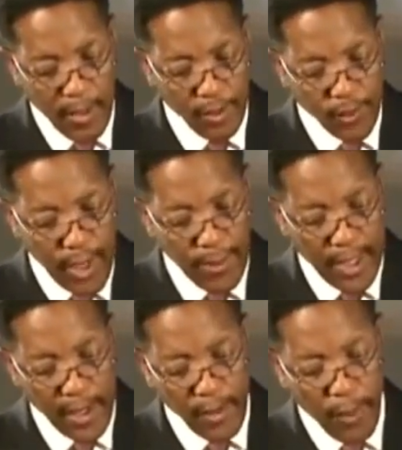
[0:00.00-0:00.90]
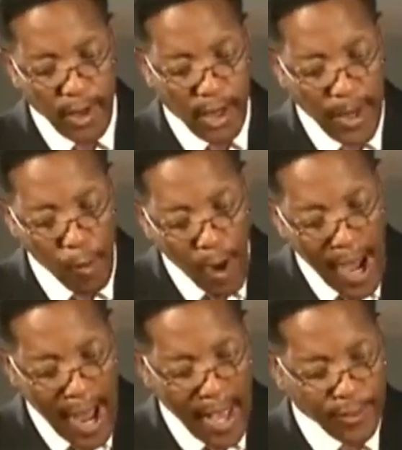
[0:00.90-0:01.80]
You see, because if we're going to be
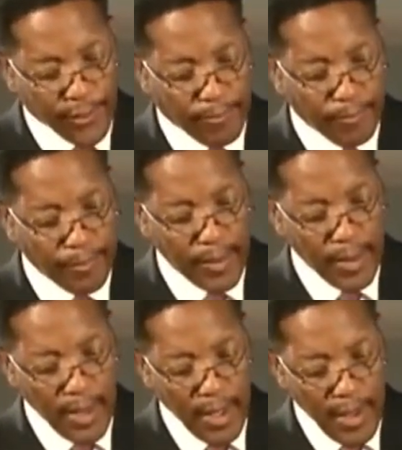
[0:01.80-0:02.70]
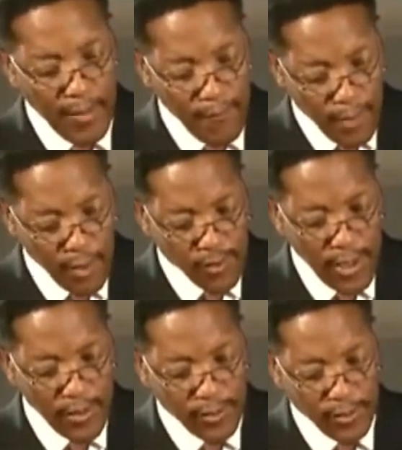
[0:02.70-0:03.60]
wise
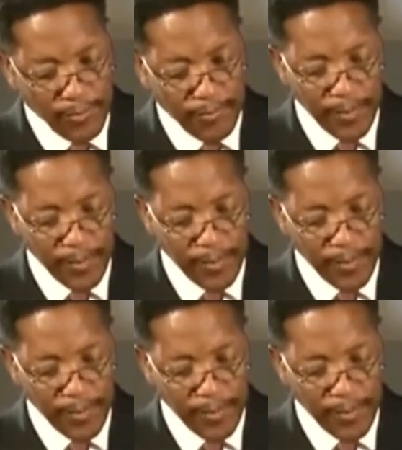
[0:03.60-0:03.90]
virgins,